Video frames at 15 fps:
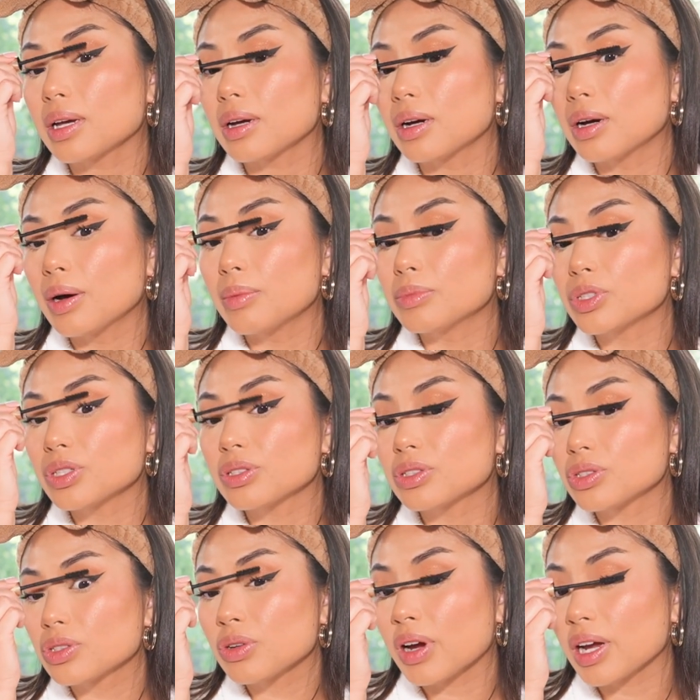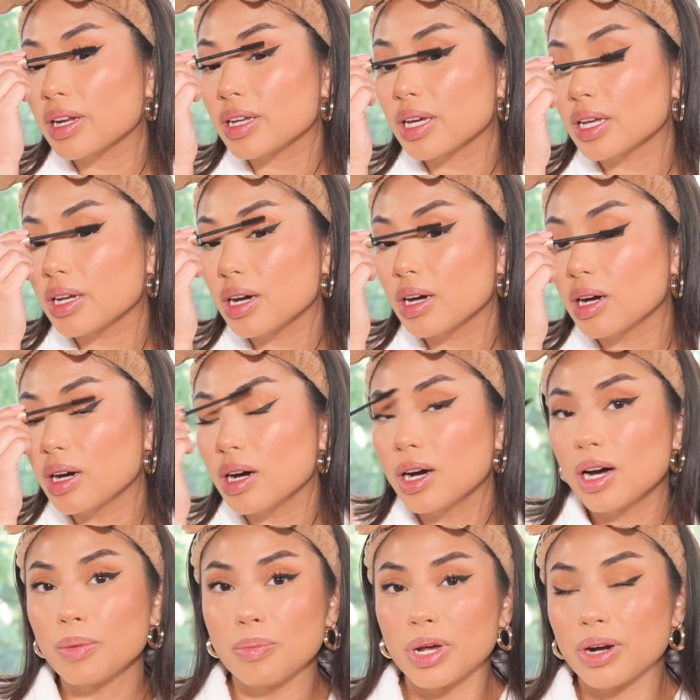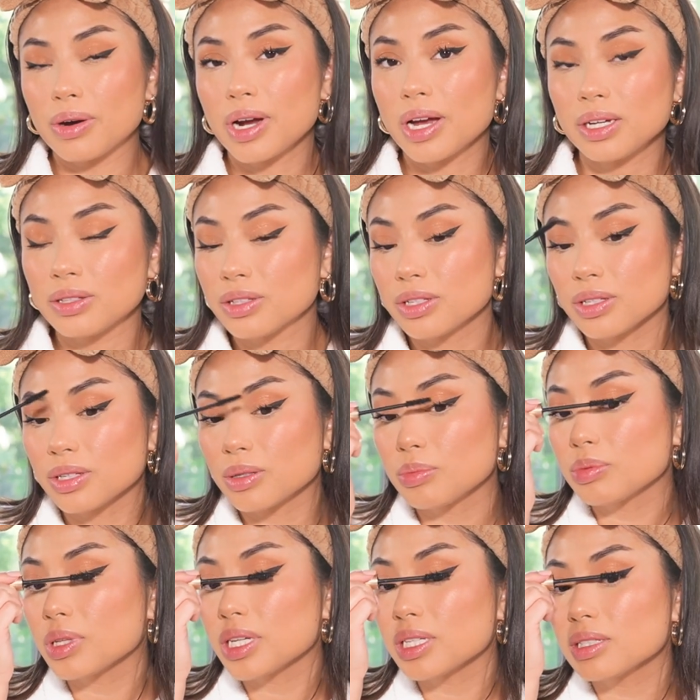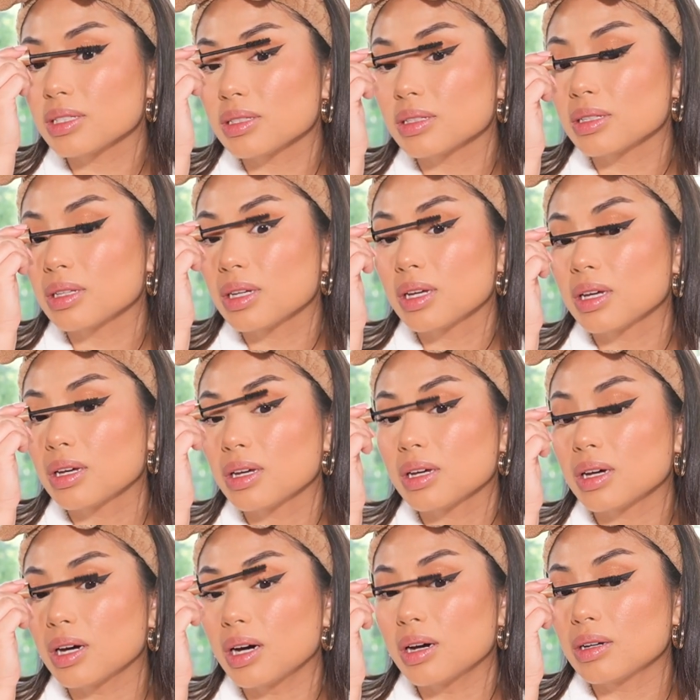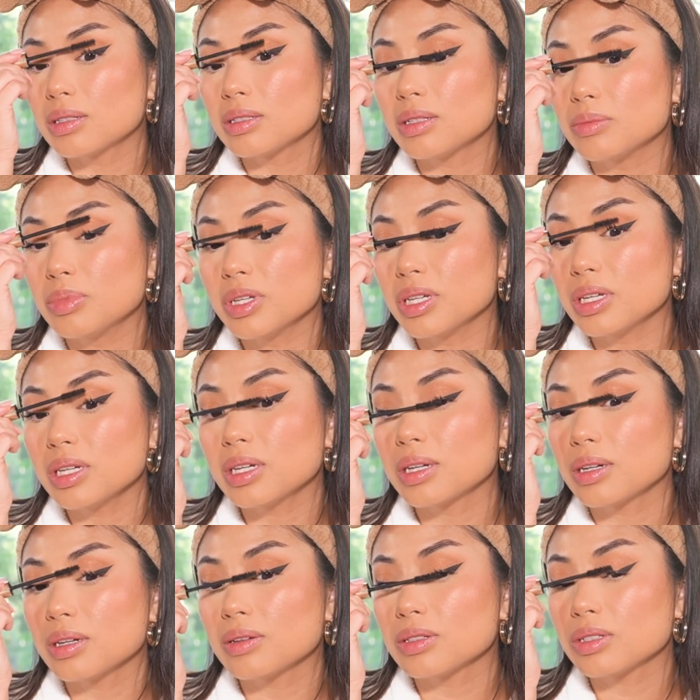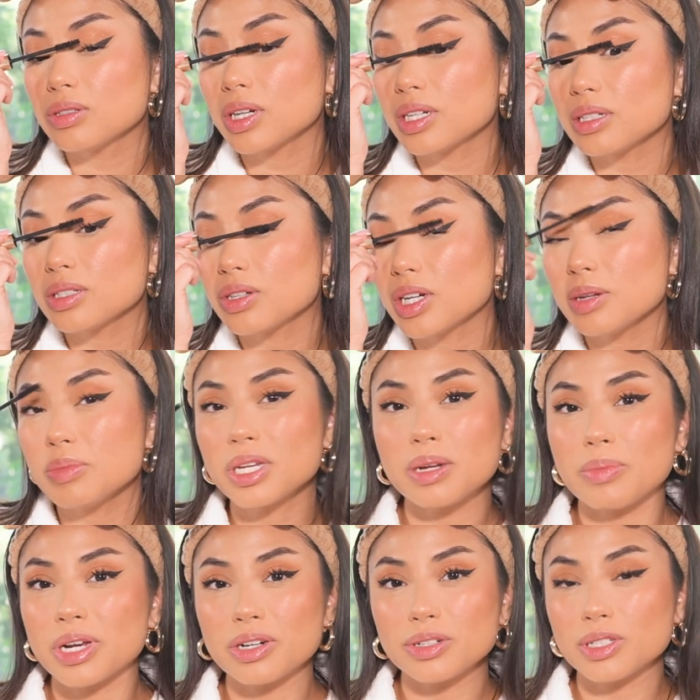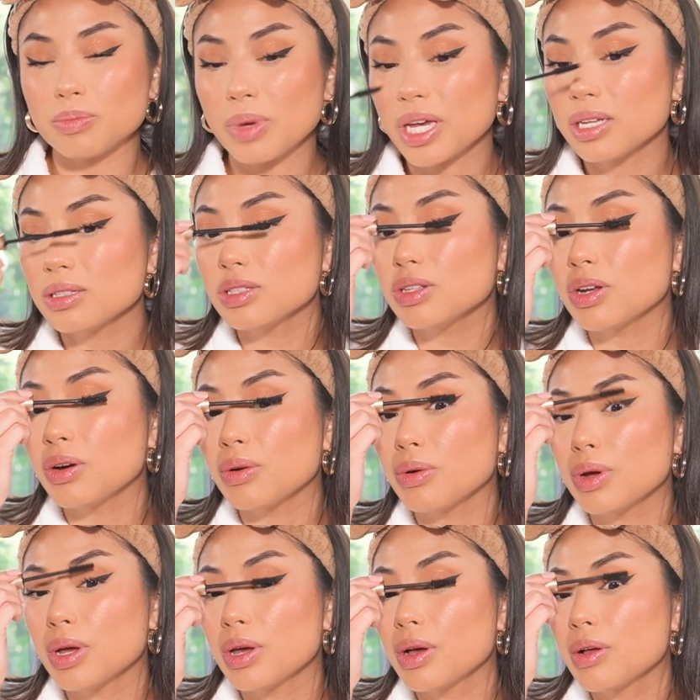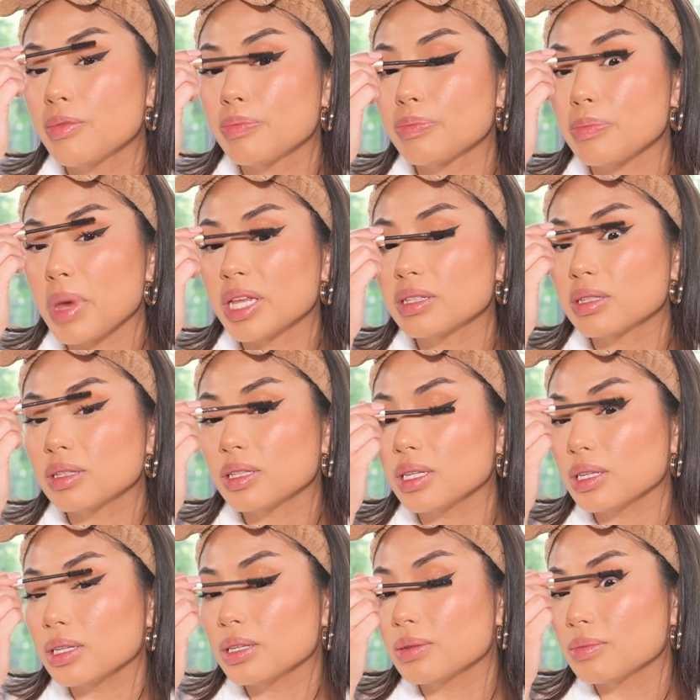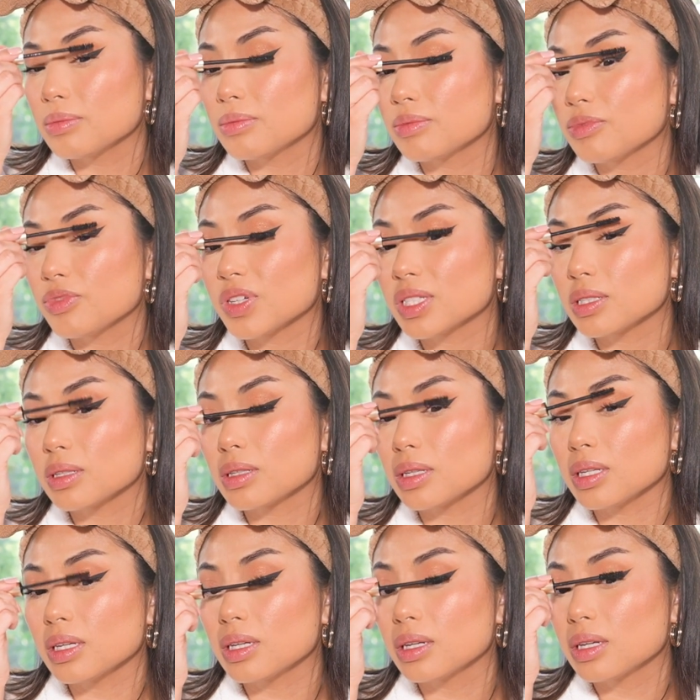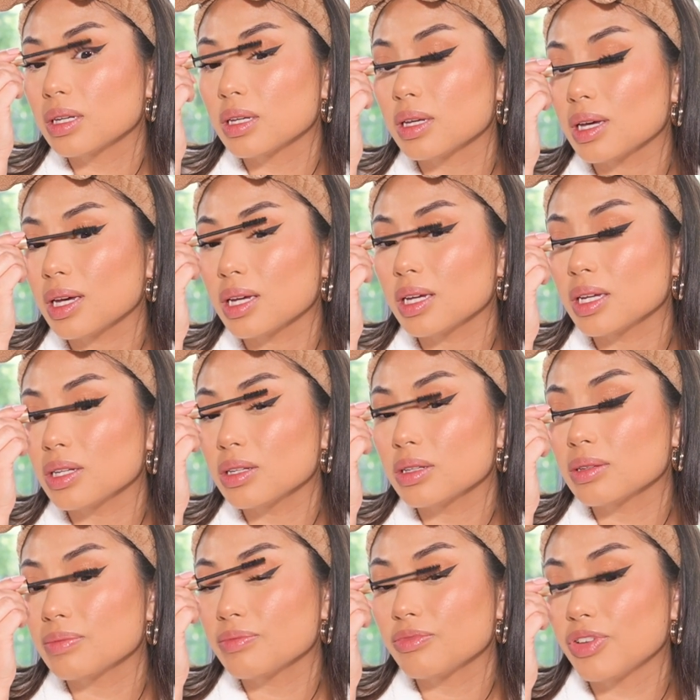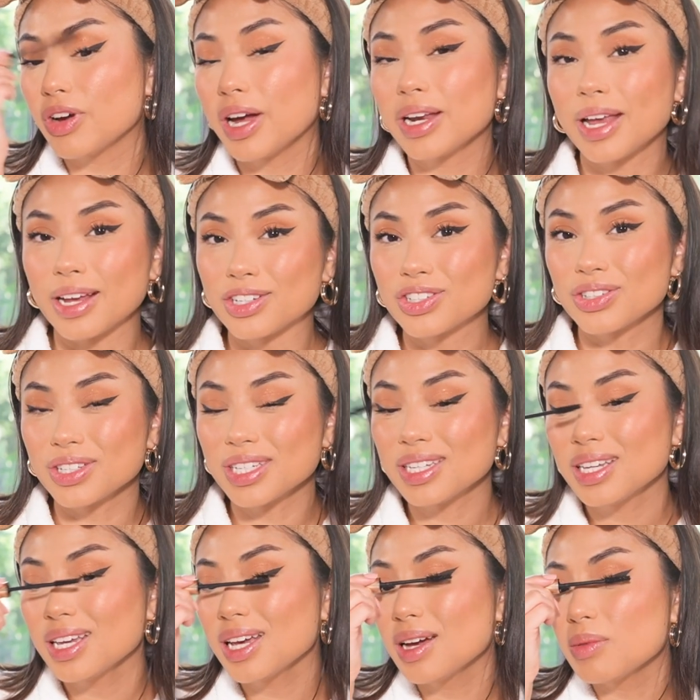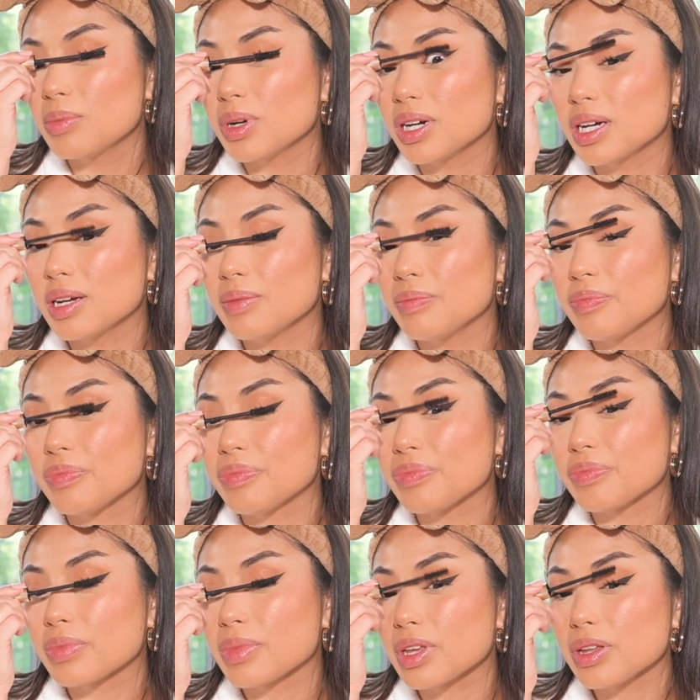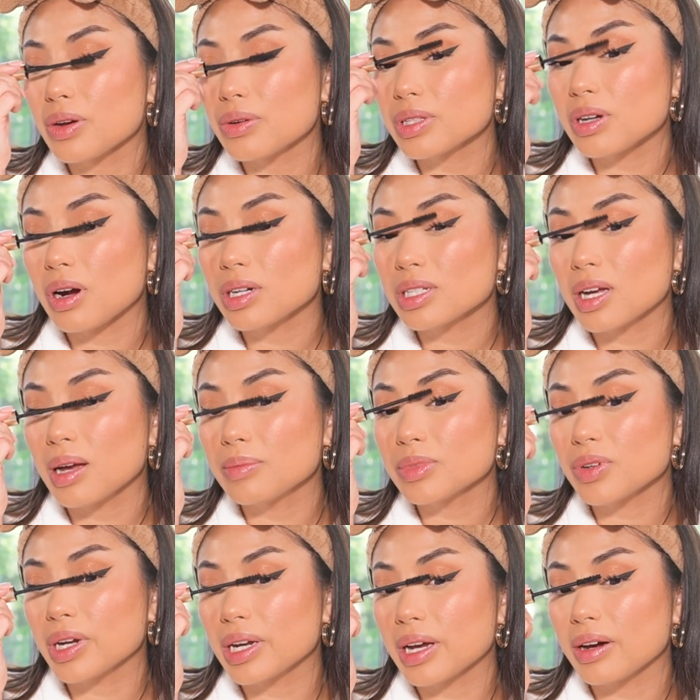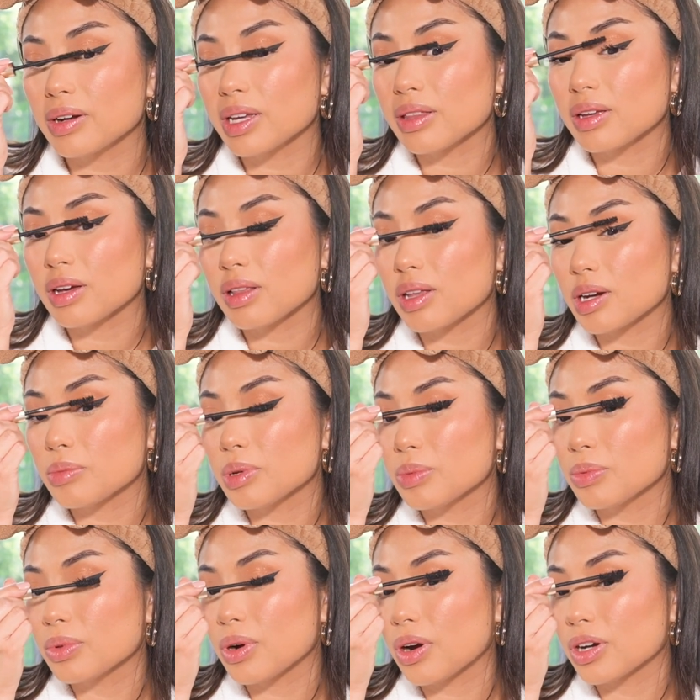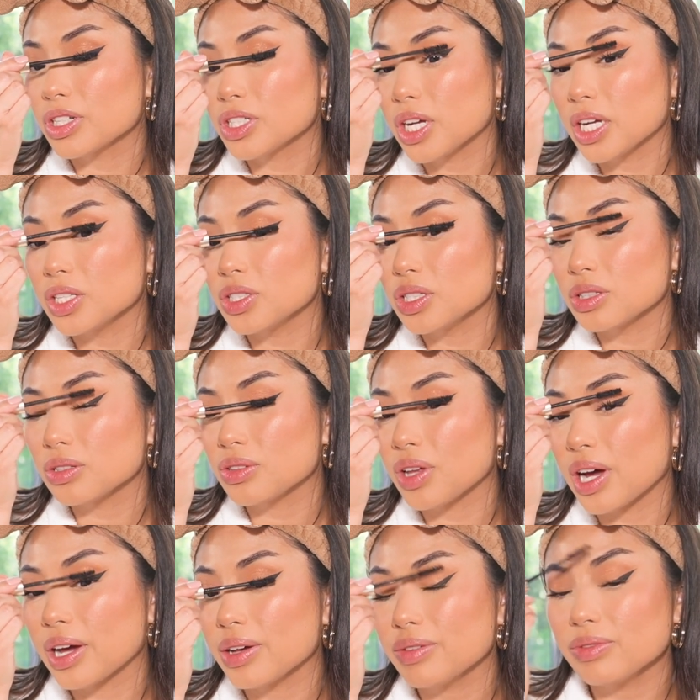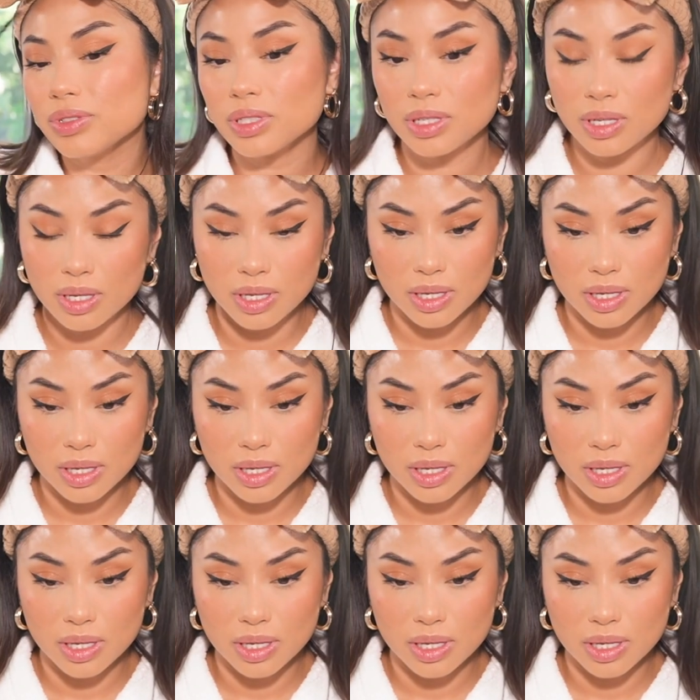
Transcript: um, just trying to get a, a better, healthier place uh, to be, trying trying to be in a better space, you know, mentally, physically, and financially. But you know, it's hard times right now, and I think a lot of people are changing their lives.